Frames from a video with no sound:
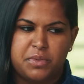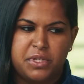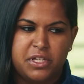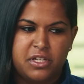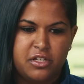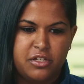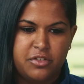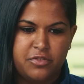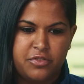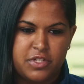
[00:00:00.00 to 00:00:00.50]

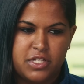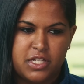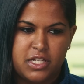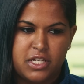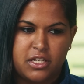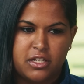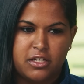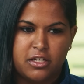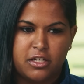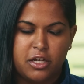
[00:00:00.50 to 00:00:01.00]
Speaking of
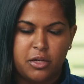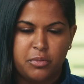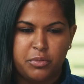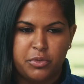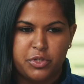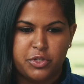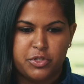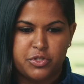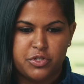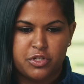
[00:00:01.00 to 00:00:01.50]
fatigue, a
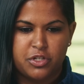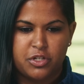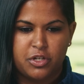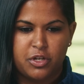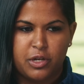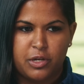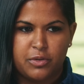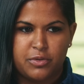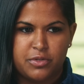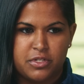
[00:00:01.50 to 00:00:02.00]
couple years ago
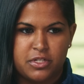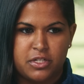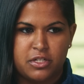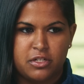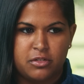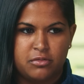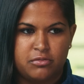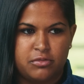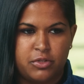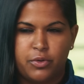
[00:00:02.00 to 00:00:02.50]
I was,
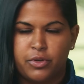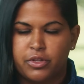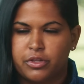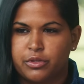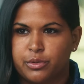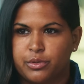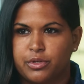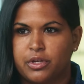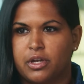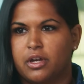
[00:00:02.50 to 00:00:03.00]
going
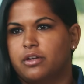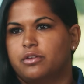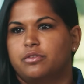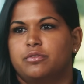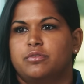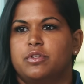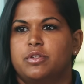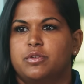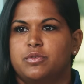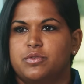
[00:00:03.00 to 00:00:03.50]
through
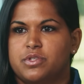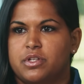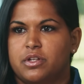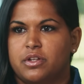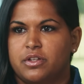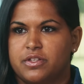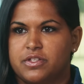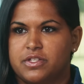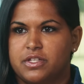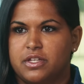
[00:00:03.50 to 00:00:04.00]
Yahoo News, and
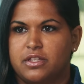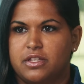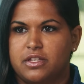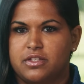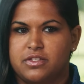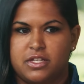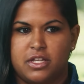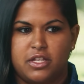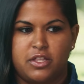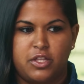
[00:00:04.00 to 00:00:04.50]
all of a sudden they
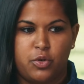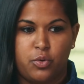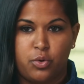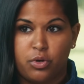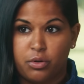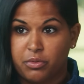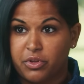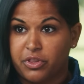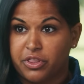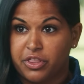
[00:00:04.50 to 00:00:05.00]
said that
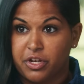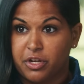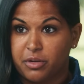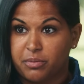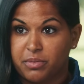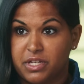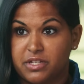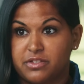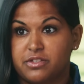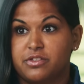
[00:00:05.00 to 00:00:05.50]
hormone
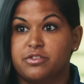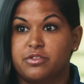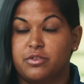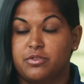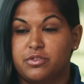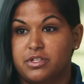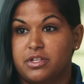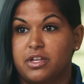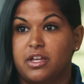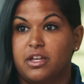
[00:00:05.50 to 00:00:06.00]
therapy is
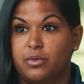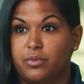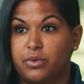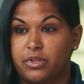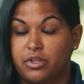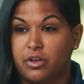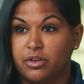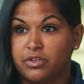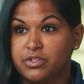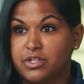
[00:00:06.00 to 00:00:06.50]
associated with
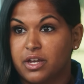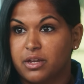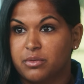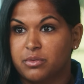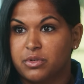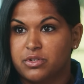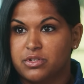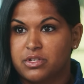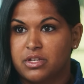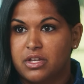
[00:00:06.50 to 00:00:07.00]

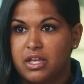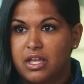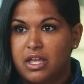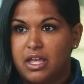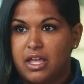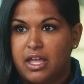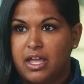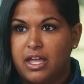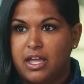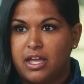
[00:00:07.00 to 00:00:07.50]
Alzheimer's.
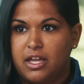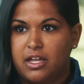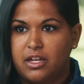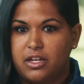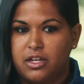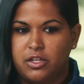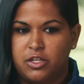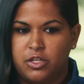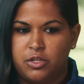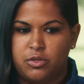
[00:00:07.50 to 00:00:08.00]

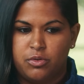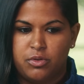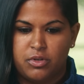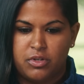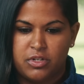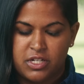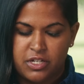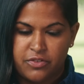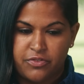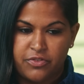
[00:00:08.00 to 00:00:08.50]
And you
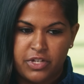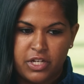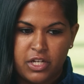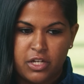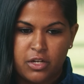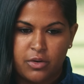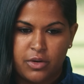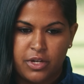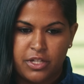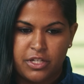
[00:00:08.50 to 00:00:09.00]
did a
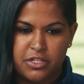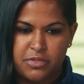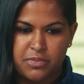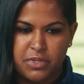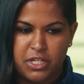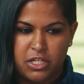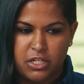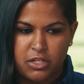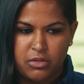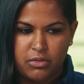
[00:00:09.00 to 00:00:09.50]
video on this,
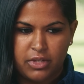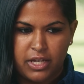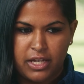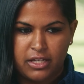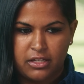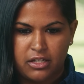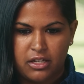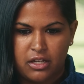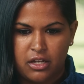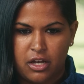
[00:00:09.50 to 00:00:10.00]
but can you
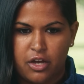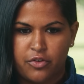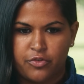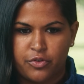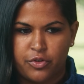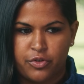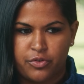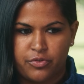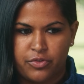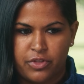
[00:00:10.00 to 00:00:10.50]
lightly
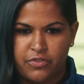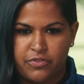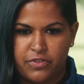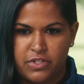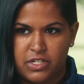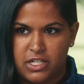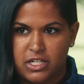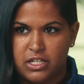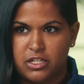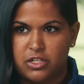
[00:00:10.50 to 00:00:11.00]
cover the
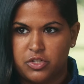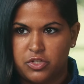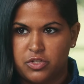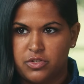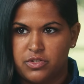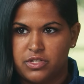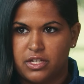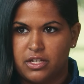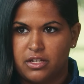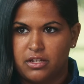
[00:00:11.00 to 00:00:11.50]
fatigue
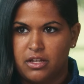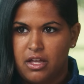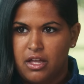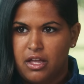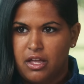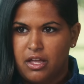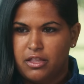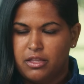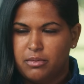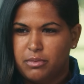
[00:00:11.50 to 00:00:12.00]
issues that,
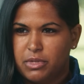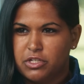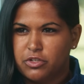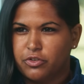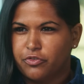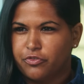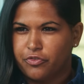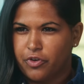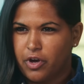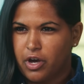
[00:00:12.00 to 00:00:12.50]
and the
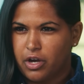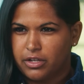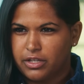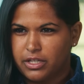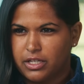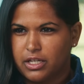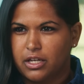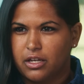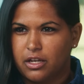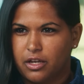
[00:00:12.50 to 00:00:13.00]
mental fog
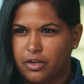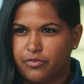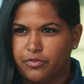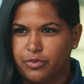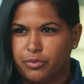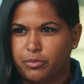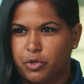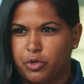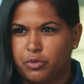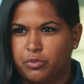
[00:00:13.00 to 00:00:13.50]
that can come
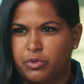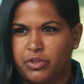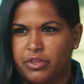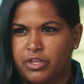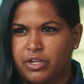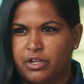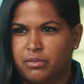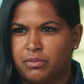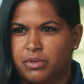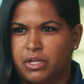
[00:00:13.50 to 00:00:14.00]
from hormone
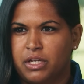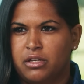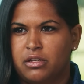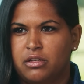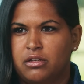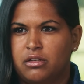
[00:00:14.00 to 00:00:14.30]
therapy?